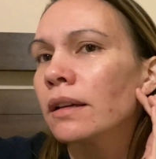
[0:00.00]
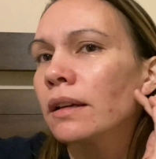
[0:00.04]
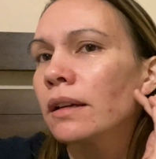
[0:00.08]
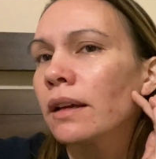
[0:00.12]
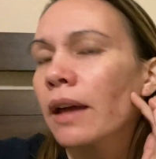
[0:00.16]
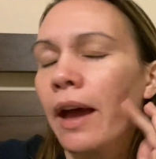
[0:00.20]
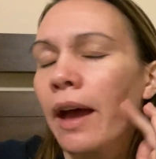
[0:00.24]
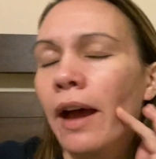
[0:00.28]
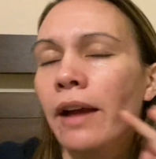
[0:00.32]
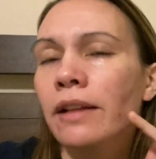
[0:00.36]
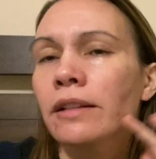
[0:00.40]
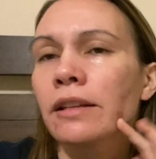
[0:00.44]

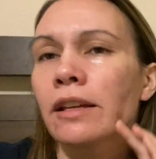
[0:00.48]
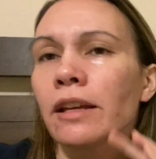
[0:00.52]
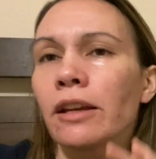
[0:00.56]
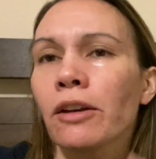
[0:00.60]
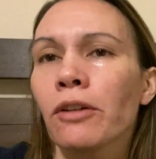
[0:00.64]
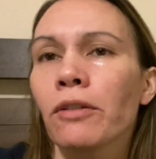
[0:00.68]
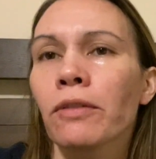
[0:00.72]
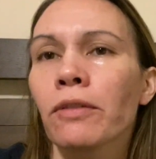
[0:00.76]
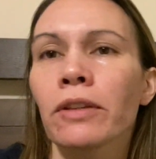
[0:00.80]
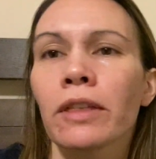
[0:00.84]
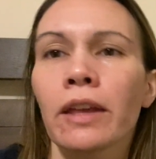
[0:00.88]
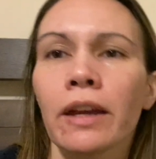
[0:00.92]
acne
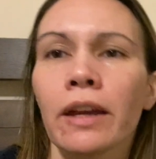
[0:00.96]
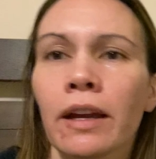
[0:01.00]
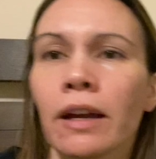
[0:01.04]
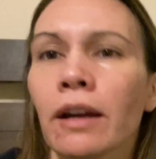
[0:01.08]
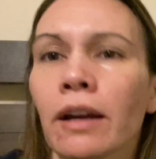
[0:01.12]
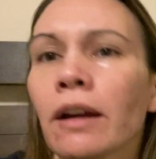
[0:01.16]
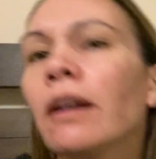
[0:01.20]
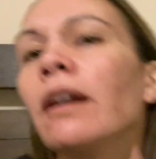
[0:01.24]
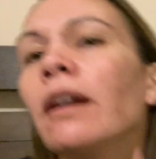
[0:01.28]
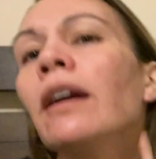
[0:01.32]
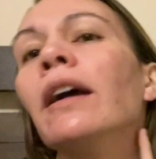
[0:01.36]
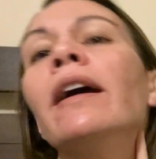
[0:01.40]
over
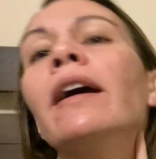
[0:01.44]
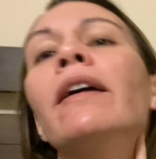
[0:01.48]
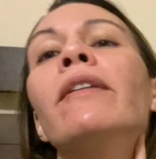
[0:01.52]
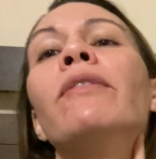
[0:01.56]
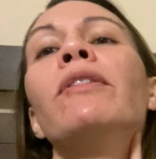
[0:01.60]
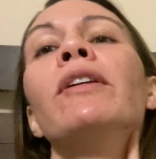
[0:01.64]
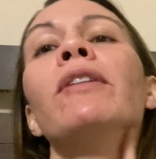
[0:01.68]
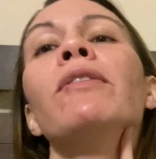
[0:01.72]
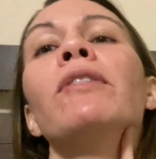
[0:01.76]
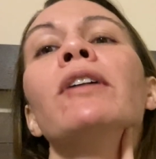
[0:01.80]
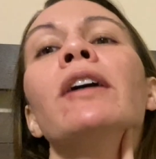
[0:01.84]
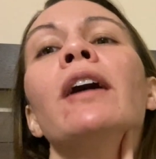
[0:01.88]
there. I've
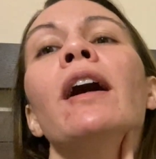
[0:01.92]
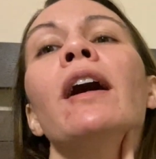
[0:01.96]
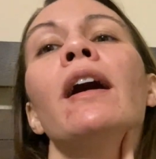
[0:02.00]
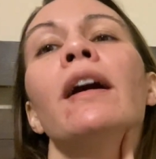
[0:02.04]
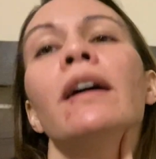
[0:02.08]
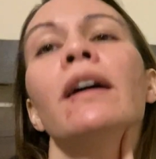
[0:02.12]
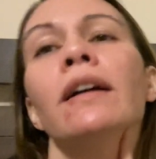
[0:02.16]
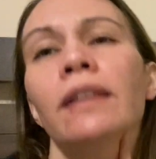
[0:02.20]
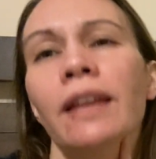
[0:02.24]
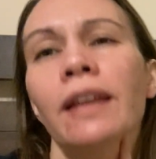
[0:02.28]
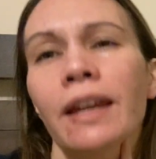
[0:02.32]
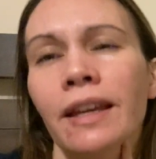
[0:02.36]
even
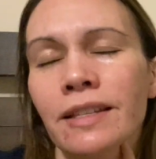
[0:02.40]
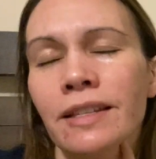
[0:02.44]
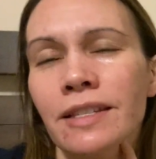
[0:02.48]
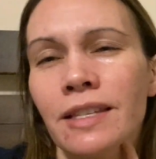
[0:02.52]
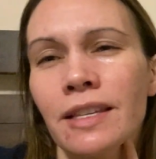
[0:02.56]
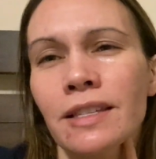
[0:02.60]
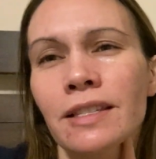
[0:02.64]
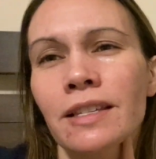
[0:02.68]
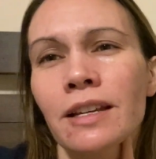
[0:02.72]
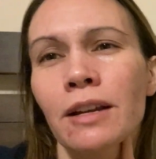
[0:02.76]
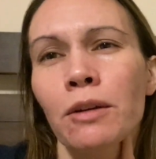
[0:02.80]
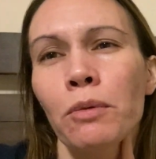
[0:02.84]
got like a
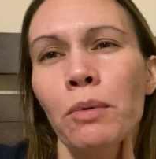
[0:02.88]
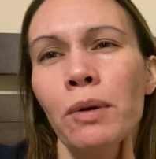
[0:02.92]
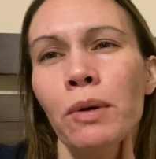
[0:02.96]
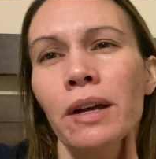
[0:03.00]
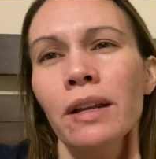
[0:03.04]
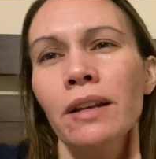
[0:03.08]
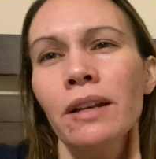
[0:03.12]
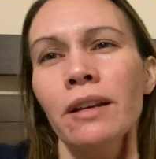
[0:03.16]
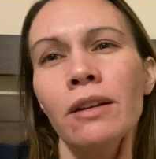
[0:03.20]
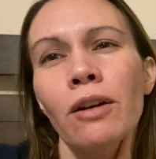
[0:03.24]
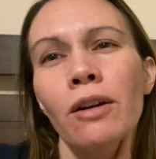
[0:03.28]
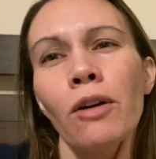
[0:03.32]
cystic
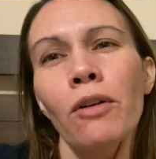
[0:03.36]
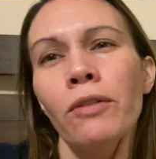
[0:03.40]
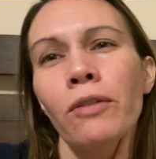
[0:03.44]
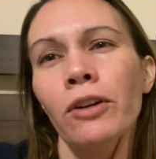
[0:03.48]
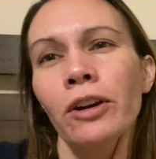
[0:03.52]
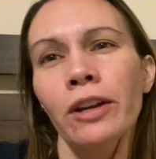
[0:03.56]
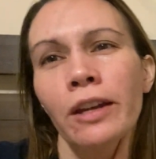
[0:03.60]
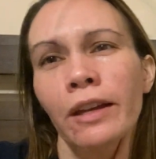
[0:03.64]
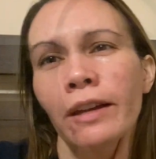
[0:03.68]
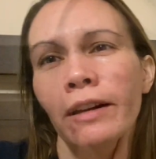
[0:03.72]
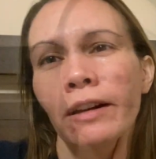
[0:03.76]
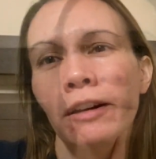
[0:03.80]
one over
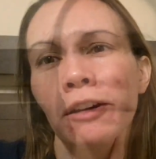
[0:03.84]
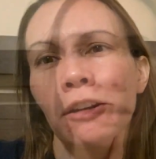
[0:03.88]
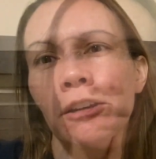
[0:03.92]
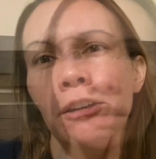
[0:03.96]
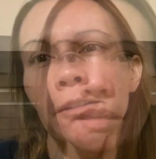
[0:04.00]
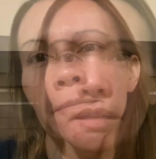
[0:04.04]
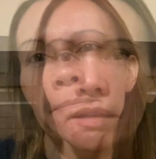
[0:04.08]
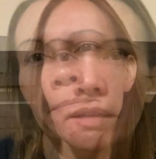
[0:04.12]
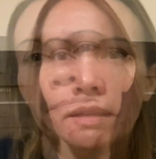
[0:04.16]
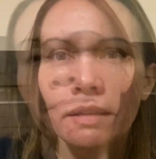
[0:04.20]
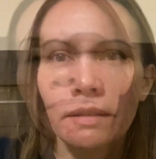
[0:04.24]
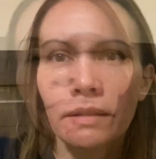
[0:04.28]
here.
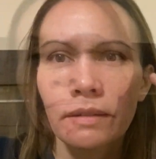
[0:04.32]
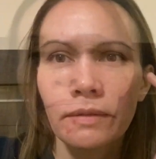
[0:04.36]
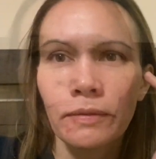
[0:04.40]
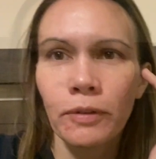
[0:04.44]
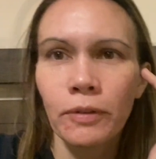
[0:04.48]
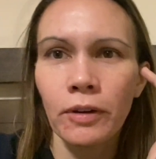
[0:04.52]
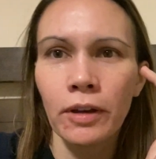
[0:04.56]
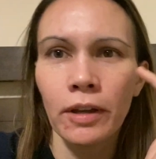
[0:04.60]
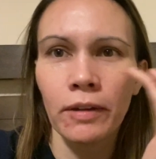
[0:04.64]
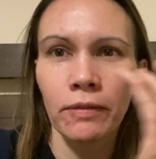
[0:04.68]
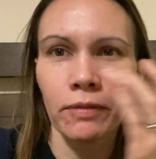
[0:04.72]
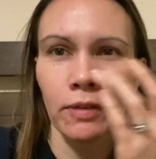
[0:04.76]

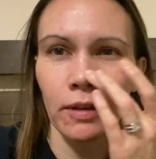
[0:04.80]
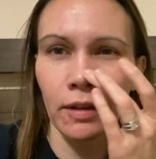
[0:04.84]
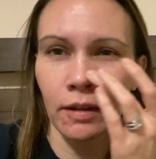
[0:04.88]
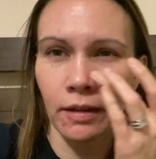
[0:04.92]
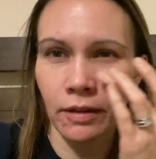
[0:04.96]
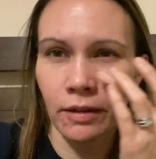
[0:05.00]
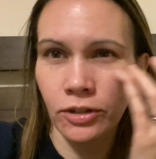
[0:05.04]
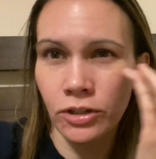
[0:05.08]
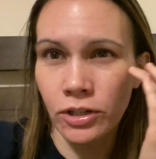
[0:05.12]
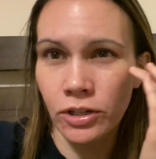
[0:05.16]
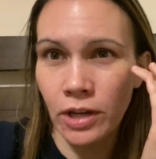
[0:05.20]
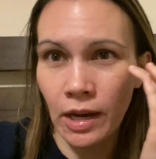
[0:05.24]
Forgive the
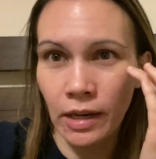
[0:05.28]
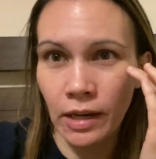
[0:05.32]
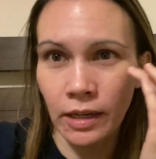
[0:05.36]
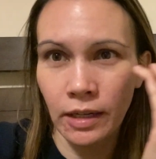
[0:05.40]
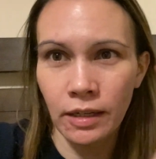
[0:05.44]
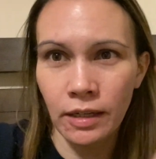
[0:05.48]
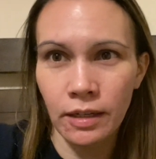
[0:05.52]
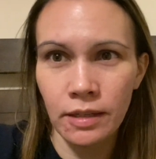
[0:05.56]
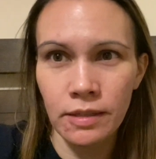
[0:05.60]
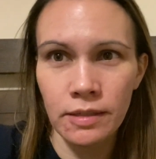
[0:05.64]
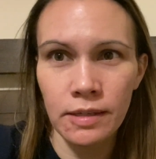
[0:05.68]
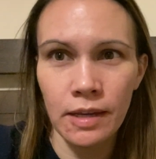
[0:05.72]

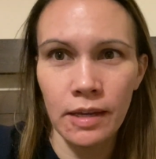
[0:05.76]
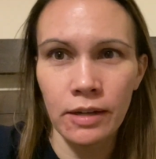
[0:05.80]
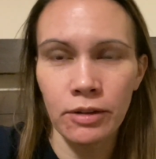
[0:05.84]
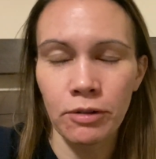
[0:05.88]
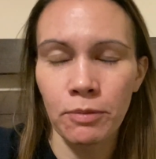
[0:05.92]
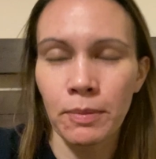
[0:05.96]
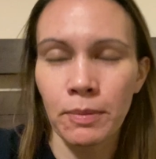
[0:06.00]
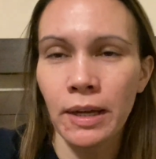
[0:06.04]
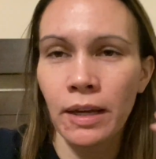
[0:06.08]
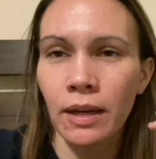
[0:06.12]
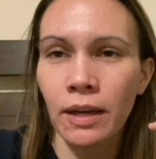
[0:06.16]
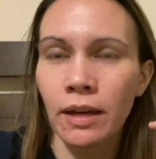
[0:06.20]
shininess under
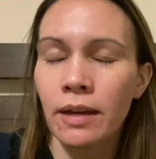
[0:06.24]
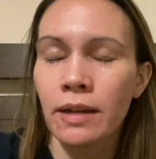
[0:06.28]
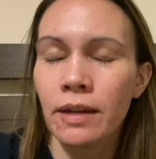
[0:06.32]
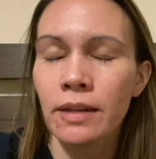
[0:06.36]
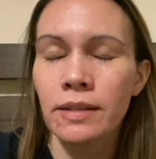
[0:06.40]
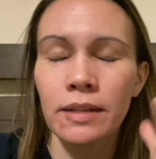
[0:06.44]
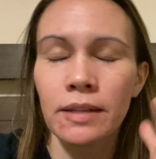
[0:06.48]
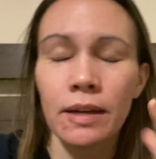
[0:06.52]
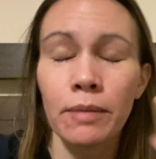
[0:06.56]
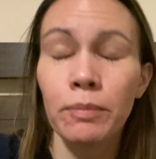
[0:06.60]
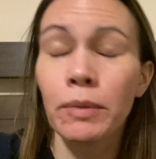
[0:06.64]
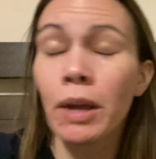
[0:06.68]
my
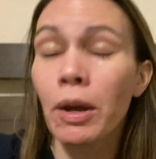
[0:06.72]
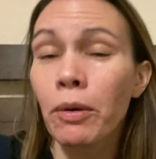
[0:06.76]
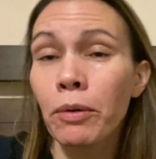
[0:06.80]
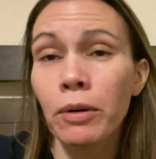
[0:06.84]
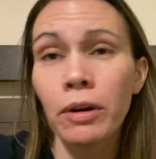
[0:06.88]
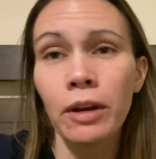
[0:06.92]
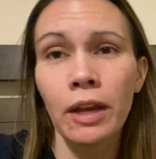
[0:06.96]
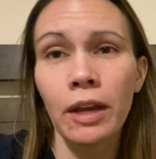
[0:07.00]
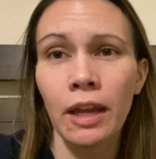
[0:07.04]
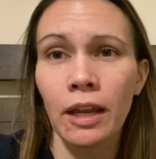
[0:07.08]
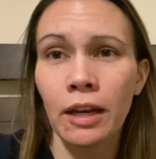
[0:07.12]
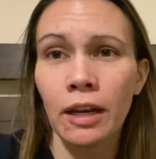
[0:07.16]
eyes. I'm not
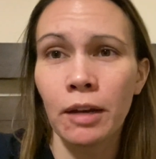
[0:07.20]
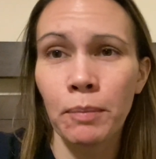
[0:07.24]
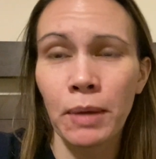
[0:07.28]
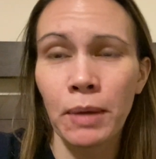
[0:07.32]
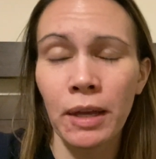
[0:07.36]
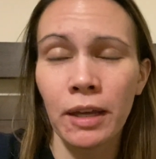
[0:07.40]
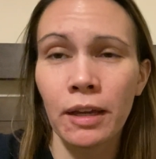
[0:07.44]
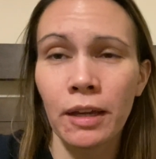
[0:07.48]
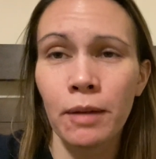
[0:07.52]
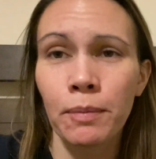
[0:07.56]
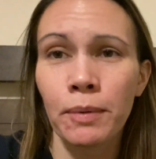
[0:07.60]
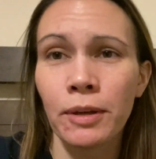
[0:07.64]
wearing any
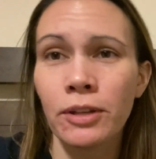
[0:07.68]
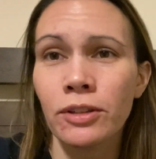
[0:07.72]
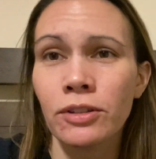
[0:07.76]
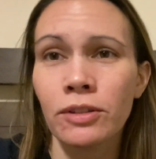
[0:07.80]
makeup.